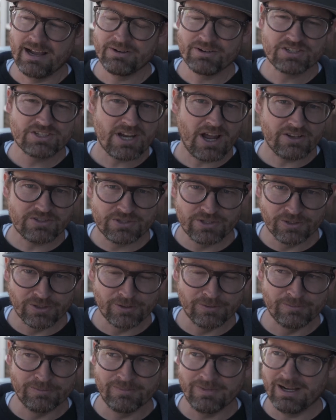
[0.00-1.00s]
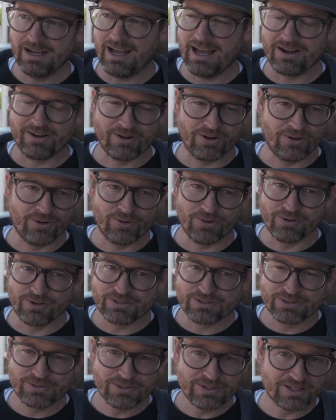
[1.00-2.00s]
reached out to him, I don't know,
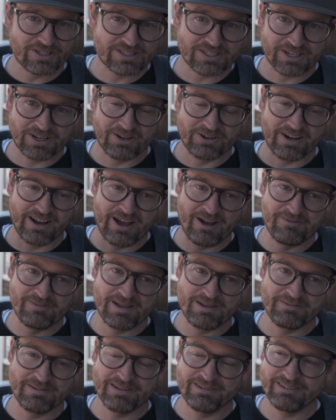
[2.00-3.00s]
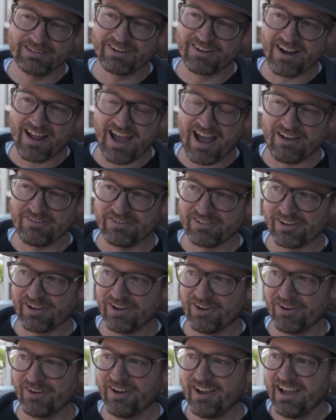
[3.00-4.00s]
2 years ago now, maybe a year and a half
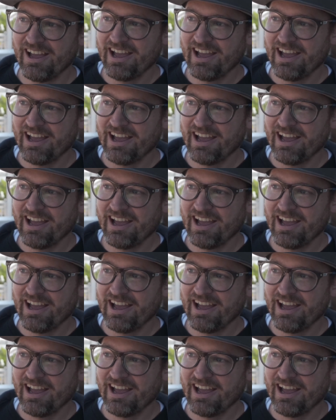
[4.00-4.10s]
ago,